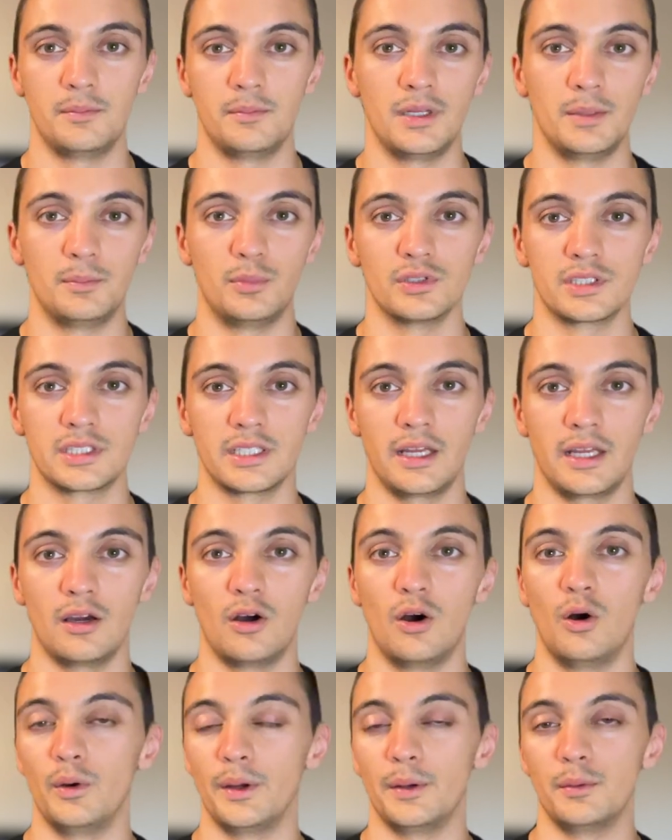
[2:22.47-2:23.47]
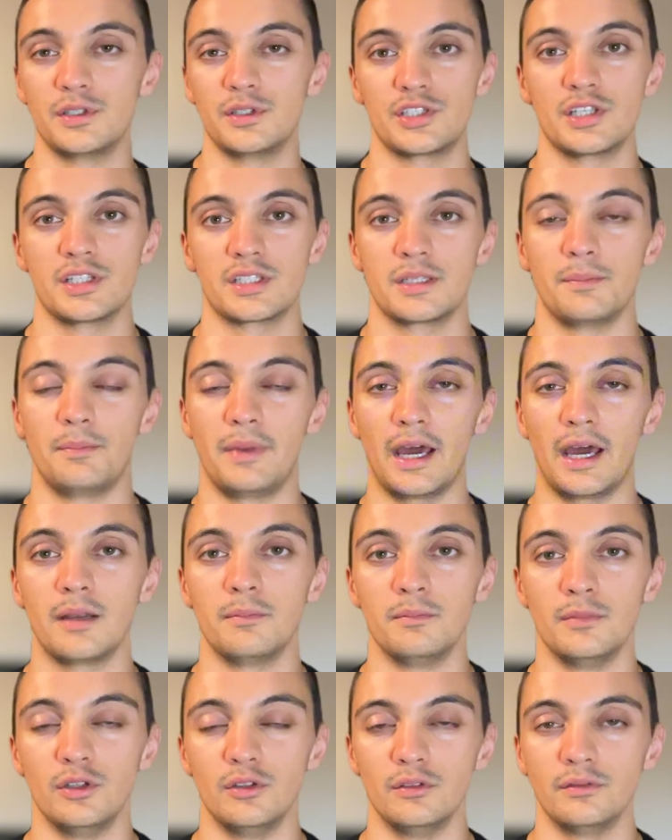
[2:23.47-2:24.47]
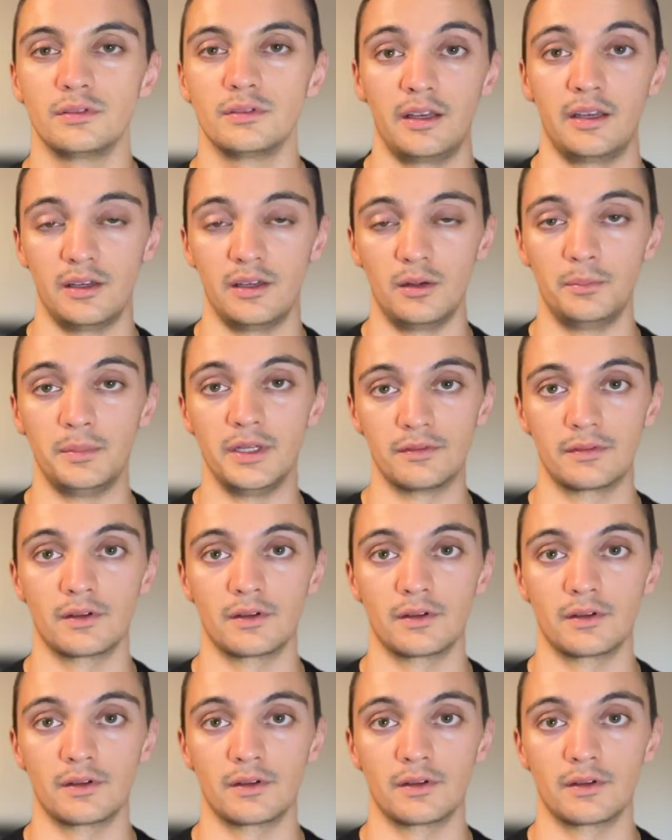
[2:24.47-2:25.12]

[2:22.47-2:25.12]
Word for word: and people say, oh, it was just a bad move and he'll be